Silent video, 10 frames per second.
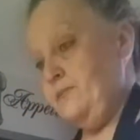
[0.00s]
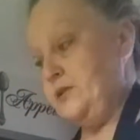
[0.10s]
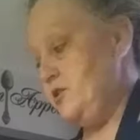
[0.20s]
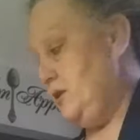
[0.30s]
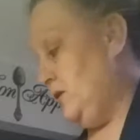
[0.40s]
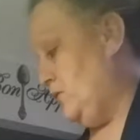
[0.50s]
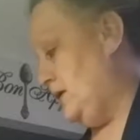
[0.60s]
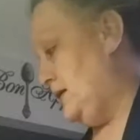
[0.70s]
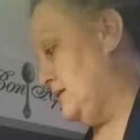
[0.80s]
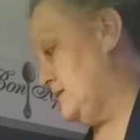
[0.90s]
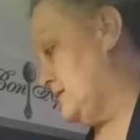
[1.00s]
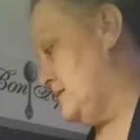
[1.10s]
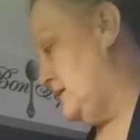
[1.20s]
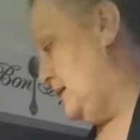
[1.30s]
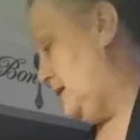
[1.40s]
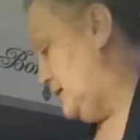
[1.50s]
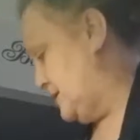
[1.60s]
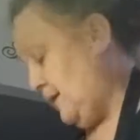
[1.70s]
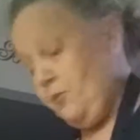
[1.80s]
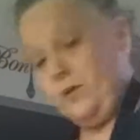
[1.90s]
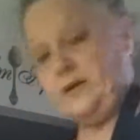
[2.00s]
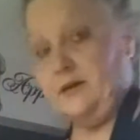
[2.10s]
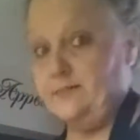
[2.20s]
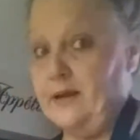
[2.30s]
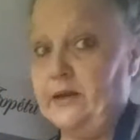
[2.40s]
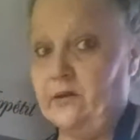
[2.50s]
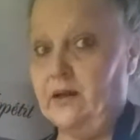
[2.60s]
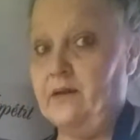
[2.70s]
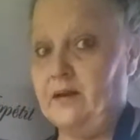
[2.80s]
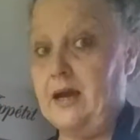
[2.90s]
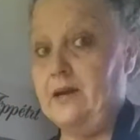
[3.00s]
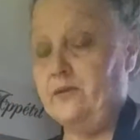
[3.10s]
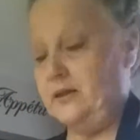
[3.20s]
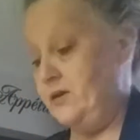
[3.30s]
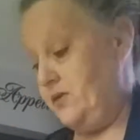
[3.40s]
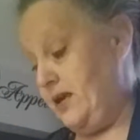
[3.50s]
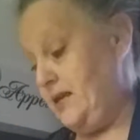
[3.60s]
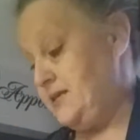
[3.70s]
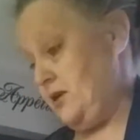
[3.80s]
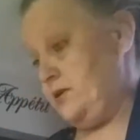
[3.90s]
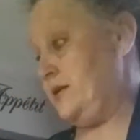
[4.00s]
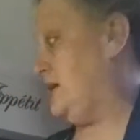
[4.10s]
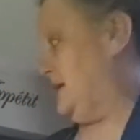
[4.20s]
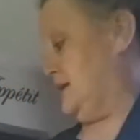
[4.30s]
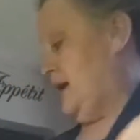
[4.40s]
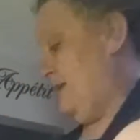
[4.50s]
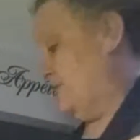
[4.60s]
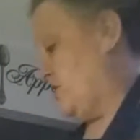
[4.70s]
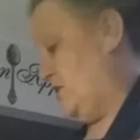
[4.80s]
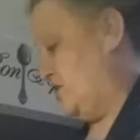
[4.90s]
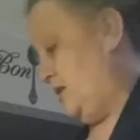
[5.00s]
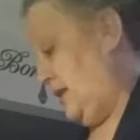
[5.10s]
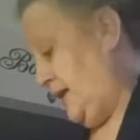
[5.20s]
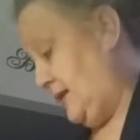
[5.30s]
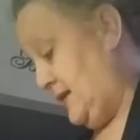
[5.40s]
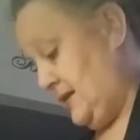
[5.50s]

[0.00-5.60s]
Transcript: but you know what? Tupperware does make your life kind of a little easier in times crunching like